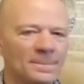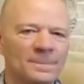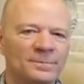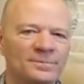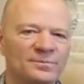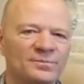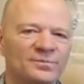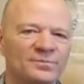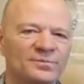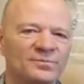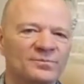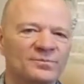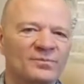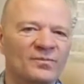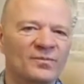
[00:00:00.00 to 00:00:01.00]

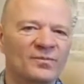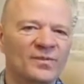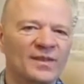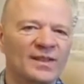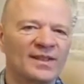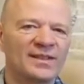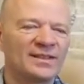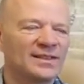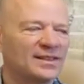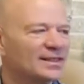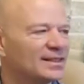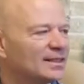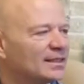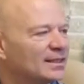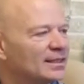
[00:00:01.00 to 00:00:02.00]

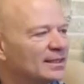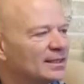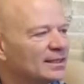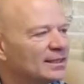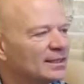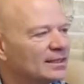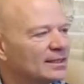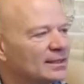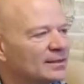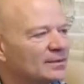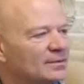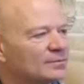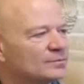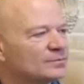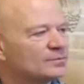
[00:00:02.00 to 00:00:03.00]

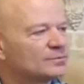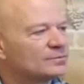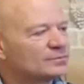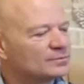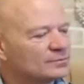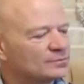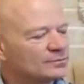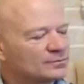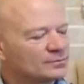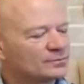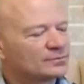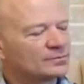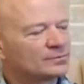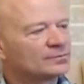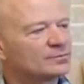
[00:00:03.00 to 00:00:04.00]

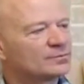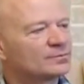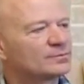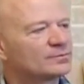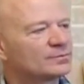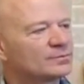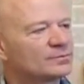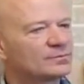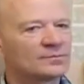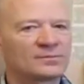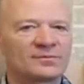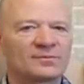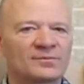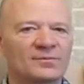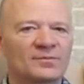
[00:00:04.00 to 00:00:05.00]

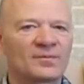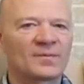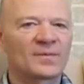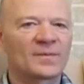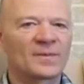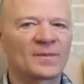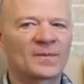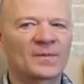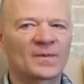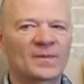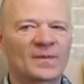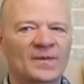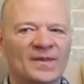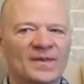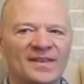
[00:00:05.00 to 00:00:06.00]

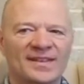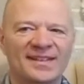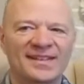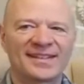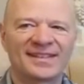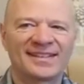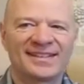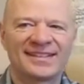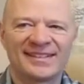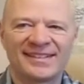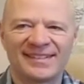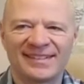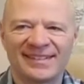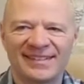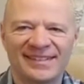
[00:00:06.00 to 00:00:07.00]

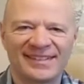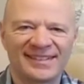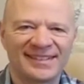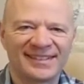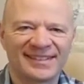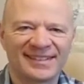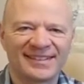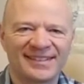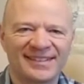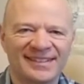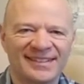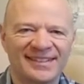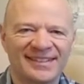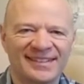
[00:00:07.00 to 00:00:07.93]
(silent)